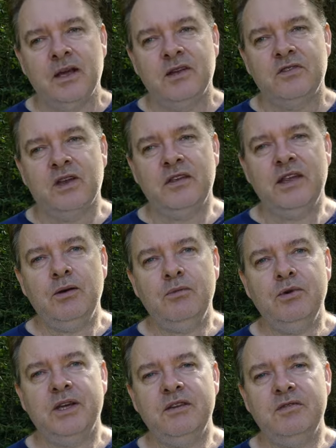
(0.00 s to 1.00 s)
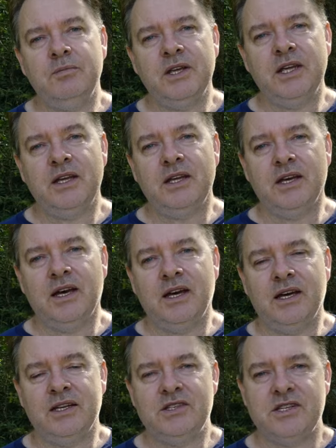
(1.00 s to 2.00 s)
So that will give me
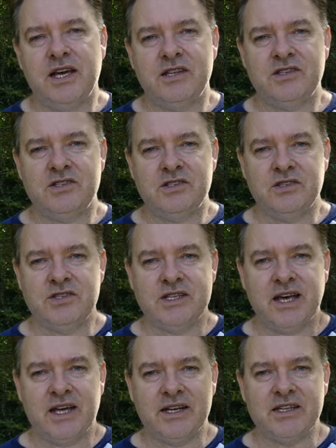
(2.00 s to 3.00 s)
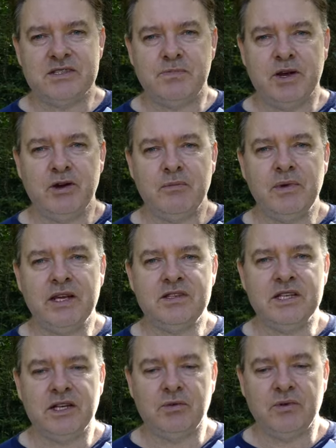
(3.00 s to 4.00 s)
a chance to start
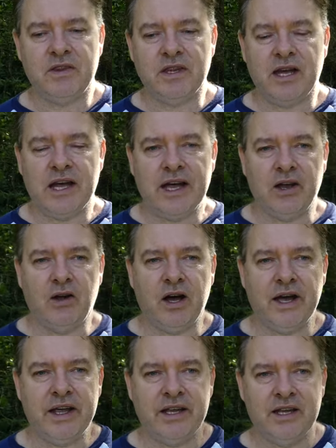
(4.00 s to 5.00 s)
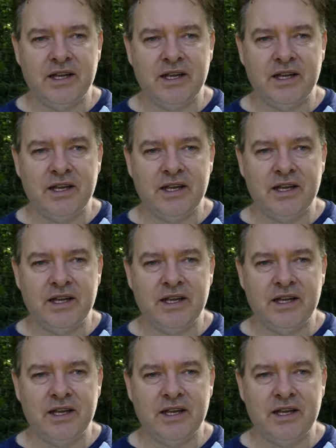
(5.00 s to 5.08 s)
experimenting with the AI